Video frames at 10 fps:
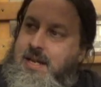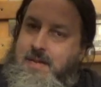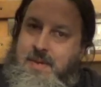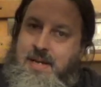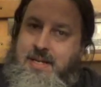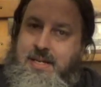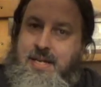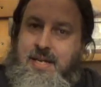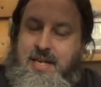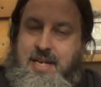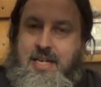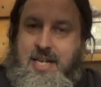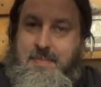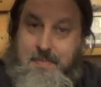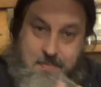I'm not getting
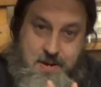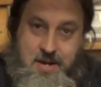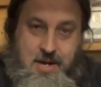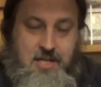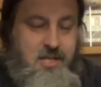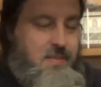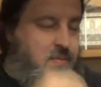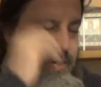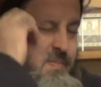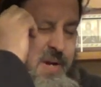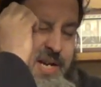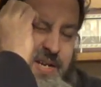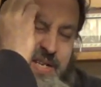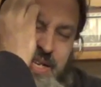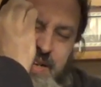up. I'm actually gonna be going to bed
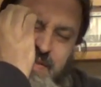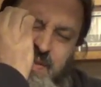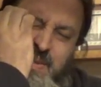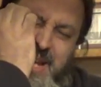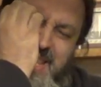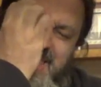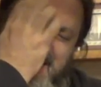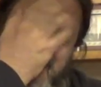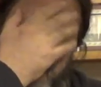in, in a few minutes.